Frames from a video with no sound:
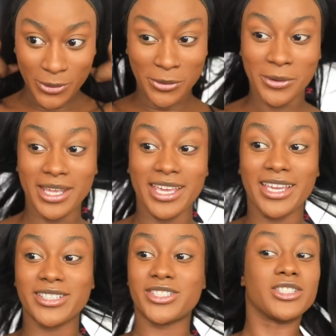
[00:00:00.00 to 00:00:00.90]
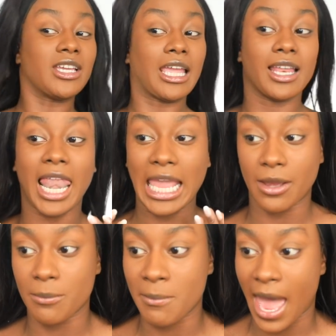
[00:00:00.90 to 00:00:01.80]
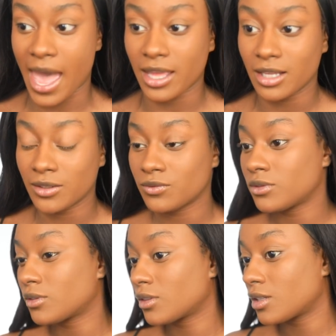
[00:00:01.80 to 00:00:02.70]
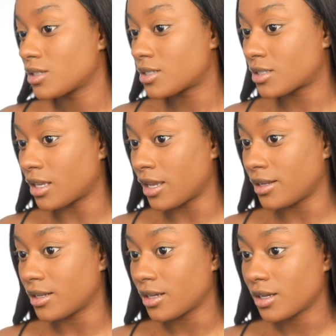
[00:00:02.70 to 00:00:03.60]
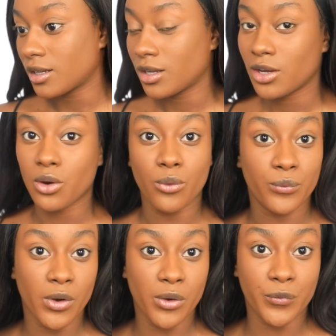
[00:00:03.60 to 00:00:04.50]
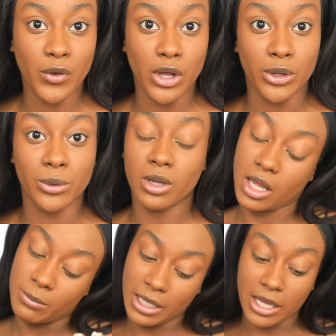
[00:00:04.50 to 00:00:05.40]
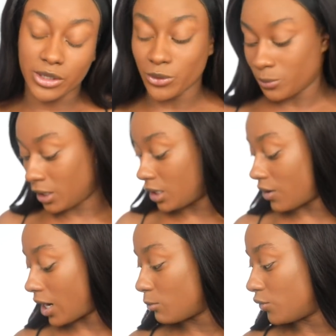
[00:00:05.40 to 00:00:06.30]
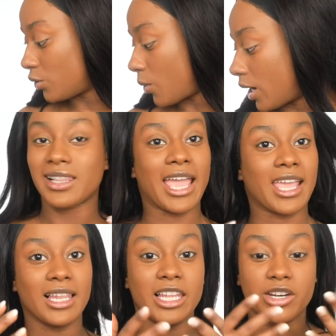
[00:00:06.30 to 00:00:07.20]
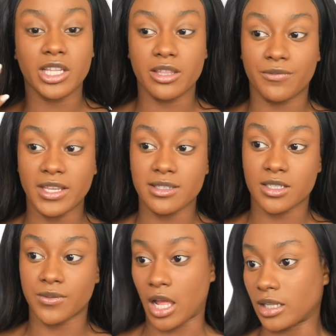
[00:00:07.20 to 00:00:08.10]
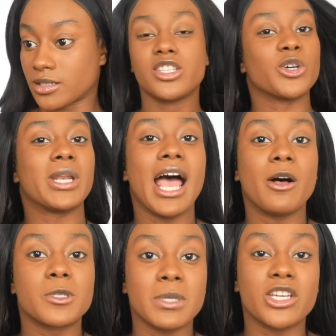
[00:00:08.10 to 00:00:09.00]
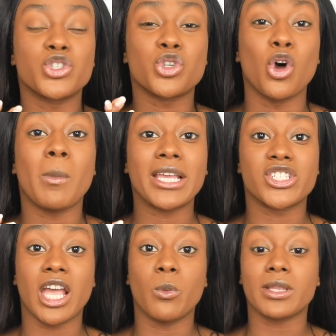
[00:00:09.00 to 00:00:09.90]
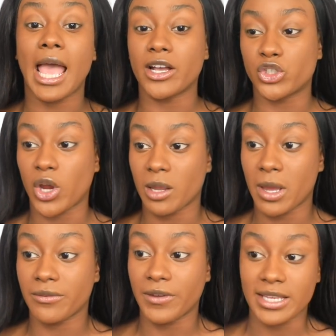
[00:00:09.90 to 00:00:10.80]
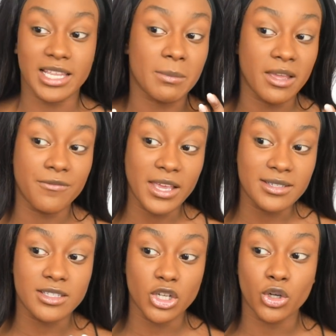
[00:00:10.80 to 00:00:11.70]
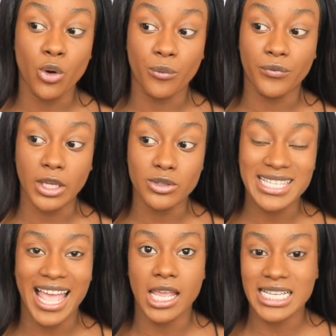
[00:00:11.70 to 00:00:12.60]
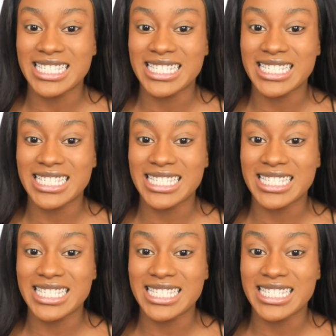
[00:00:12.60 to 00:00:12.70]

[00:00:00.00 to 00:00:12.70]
Who is she? Like matte, skin, full. I mean, excuse me. All right, moving on. Like literally the face looks flawless. So it helps me control my shine without drying my face. Like my face still feels like